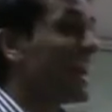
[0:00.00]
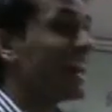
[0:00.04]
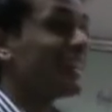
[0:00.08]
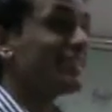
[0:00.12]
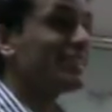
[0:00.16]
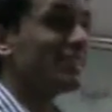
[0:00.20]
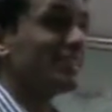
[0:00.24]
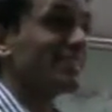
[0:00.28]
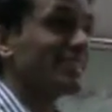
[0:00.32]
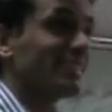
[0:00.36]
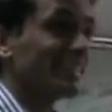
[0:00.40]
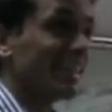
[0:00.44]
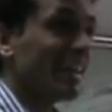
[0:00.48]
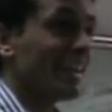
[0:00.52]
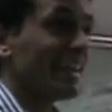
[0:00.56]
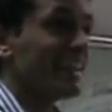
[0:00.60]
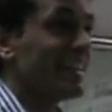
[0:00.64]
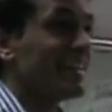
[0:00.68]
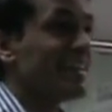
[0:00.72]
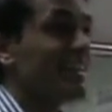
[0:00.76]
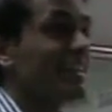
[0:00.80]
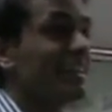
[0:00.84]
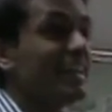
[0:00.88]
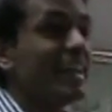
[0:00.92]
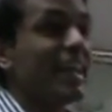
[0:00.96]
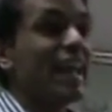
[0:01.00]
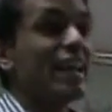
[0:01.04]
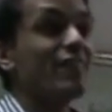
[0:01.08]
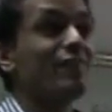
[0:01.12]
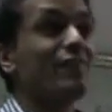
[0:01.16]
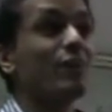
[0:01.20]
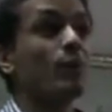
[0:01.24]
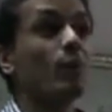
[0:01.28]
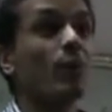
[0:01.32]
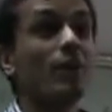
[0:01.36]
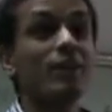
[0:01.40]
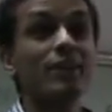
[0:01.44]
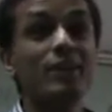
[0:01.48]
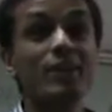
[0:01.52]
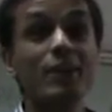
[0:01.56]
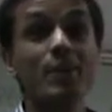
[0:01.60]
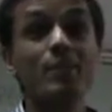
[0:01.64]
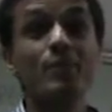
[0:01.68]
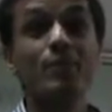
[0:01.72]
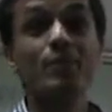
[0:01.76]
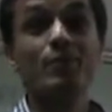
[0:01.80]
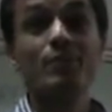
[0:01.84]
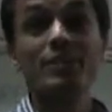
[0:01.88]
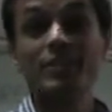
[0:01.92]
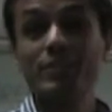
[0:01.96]
had to say if I wanted a
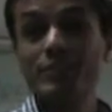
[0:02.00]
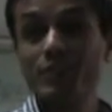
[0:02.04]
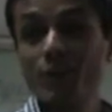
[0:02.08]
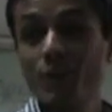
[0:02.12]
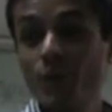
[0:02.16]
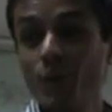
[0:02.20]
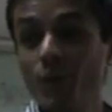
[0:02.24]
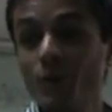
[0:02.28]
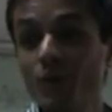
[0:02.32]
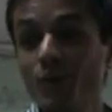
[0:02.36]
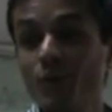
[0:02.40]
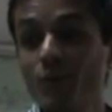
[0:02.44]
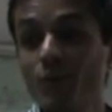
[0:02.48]
burrito or a